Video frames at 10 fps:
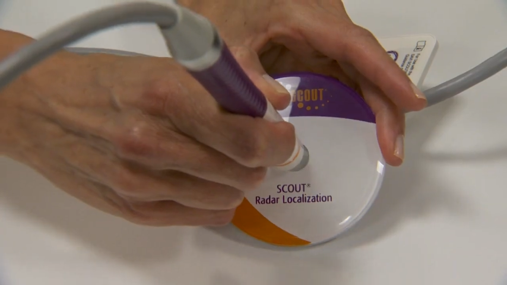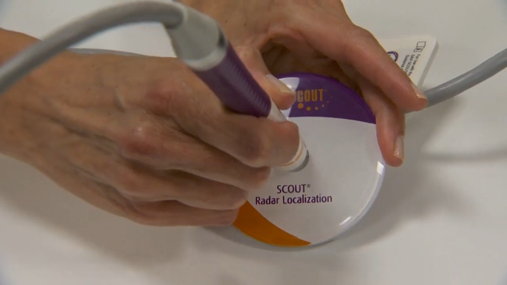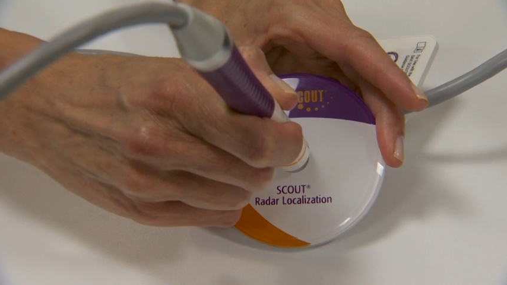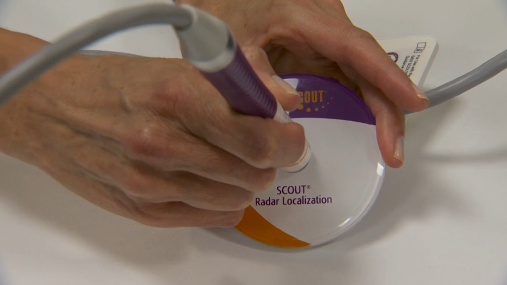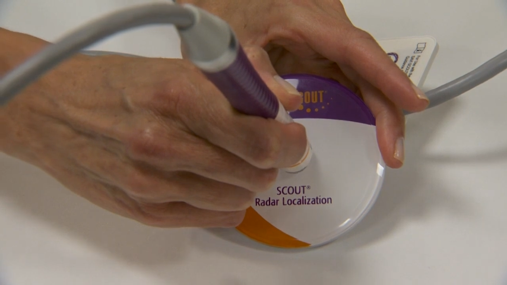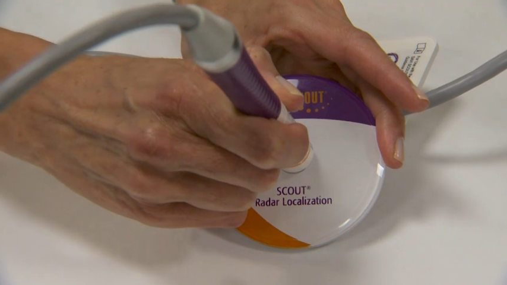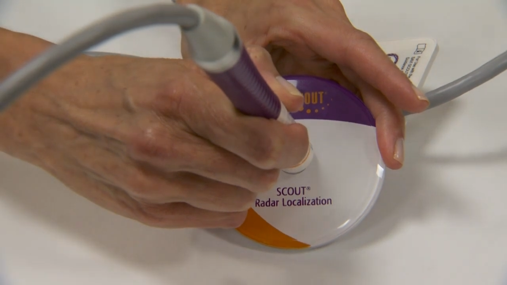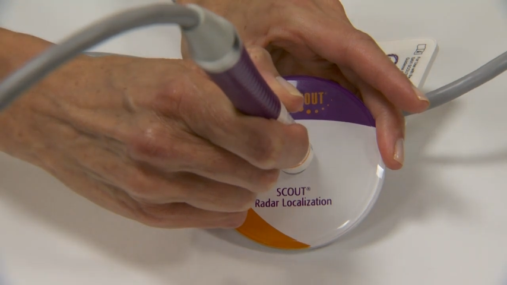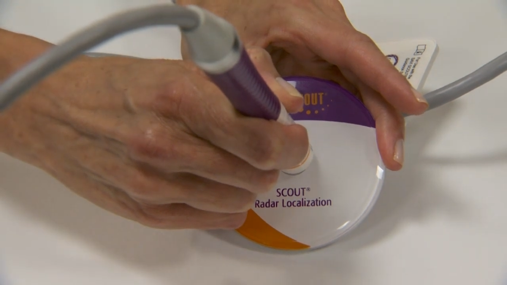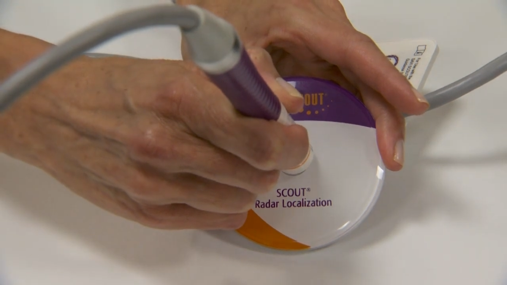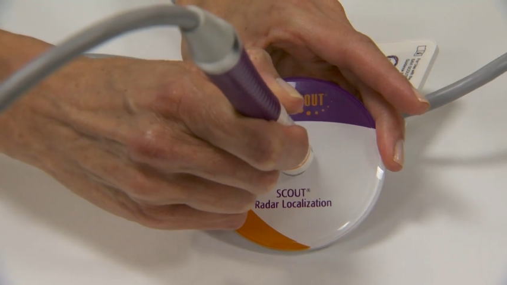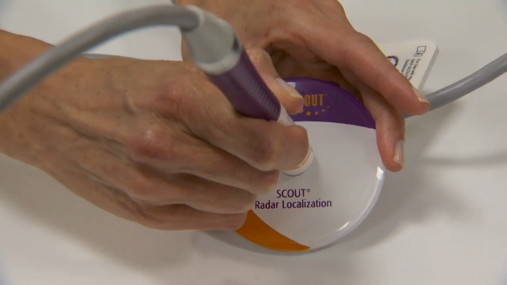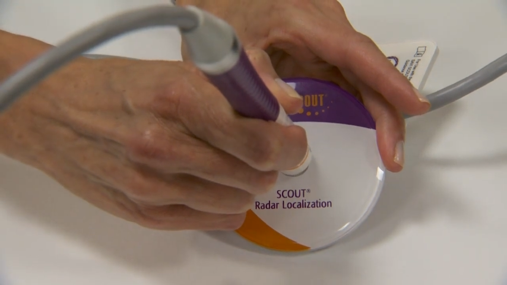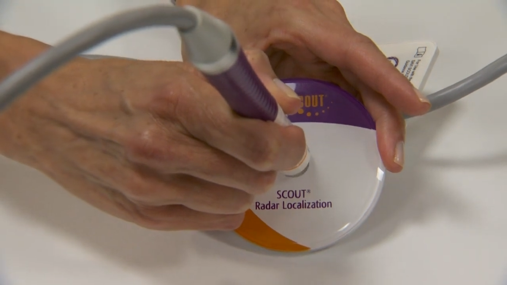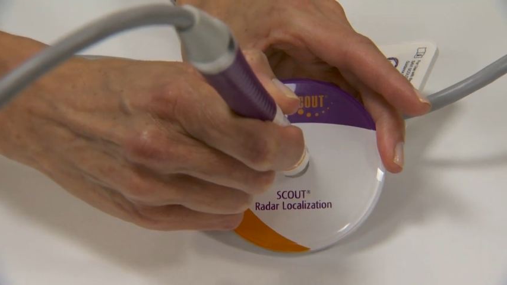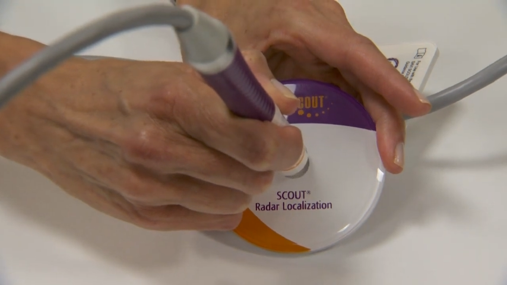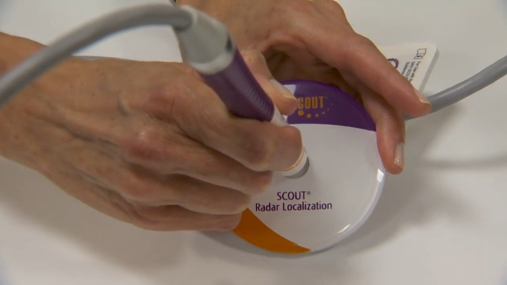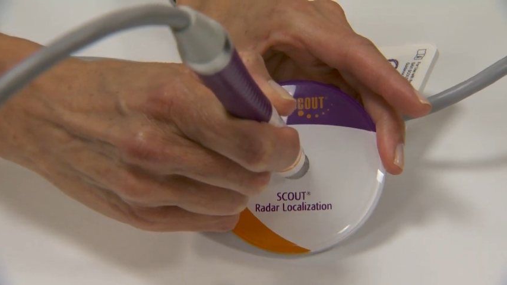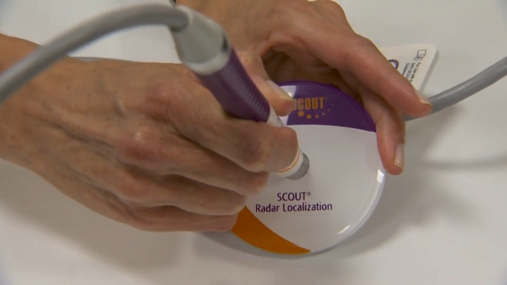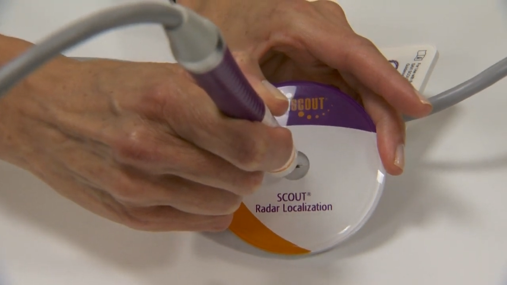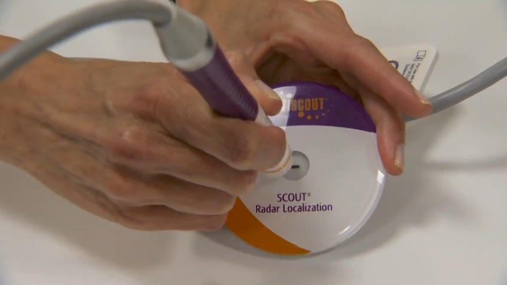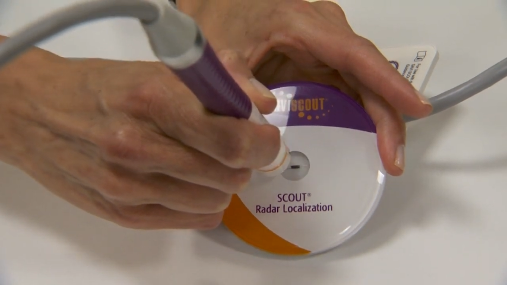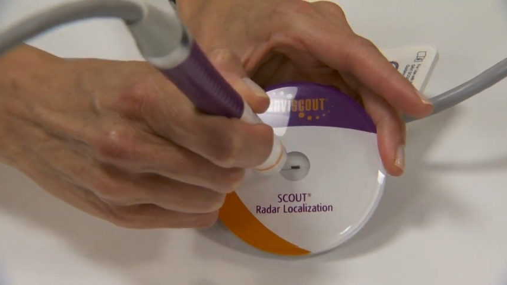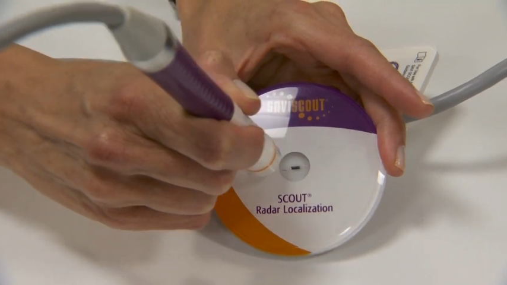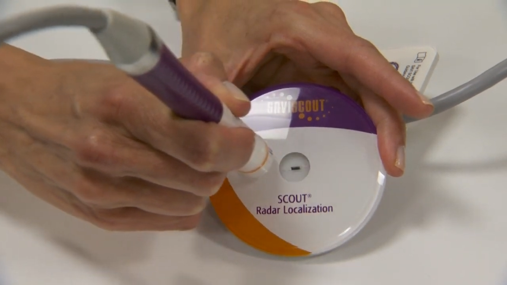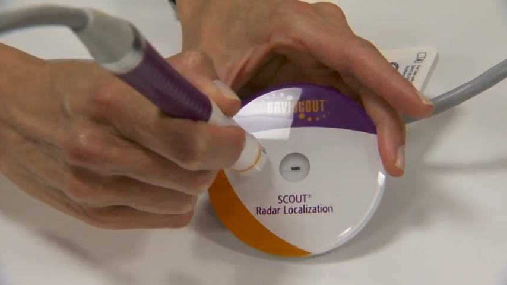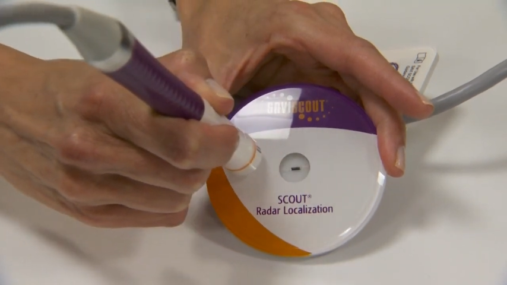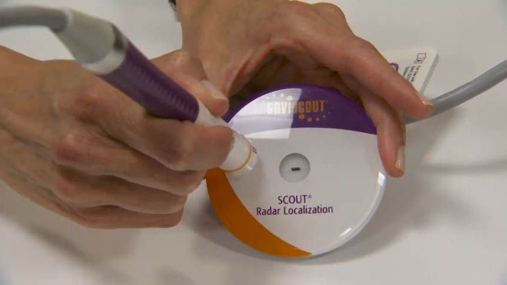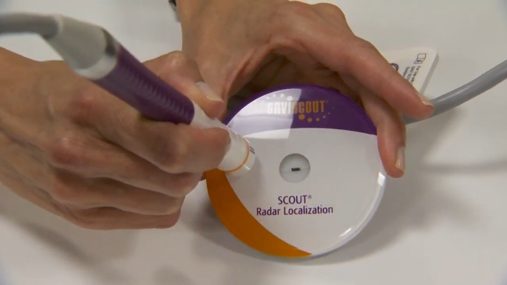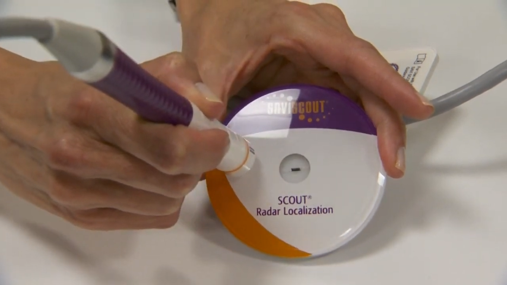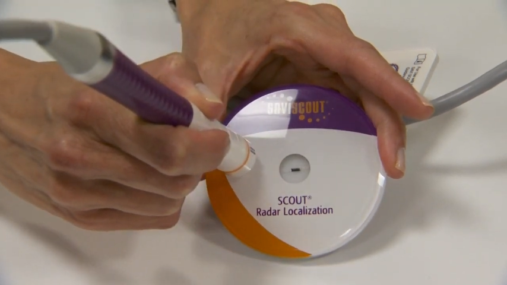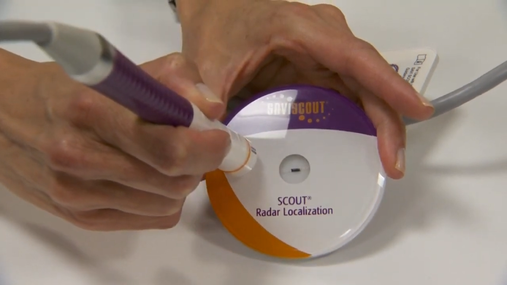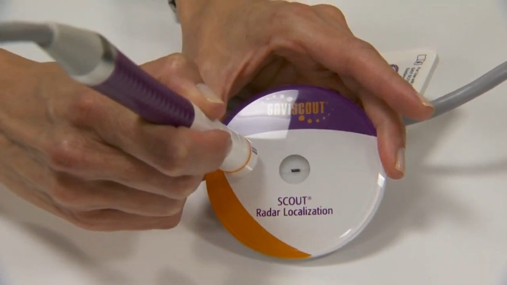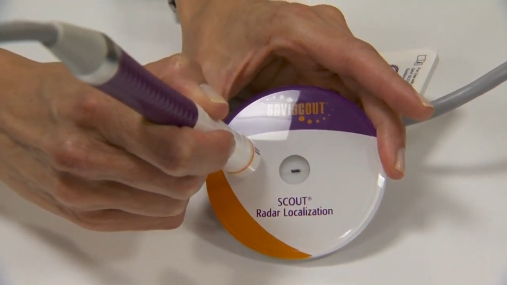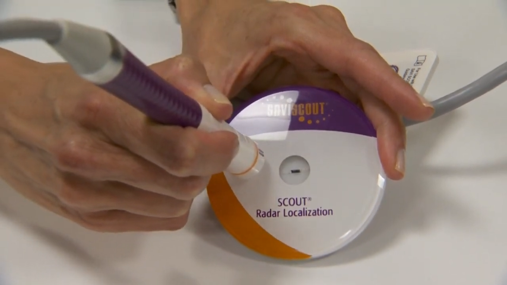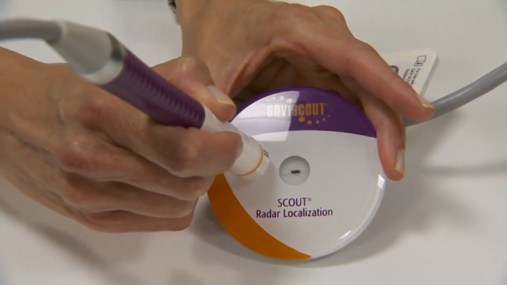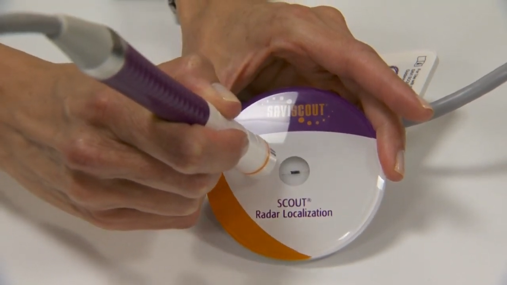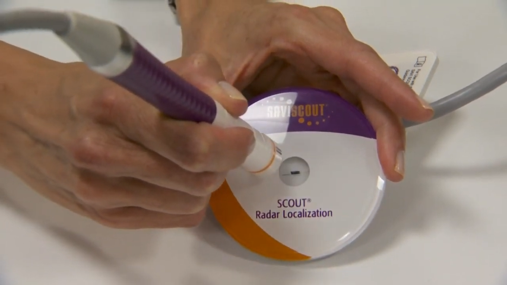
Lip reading: Nobody's mouth can be seen.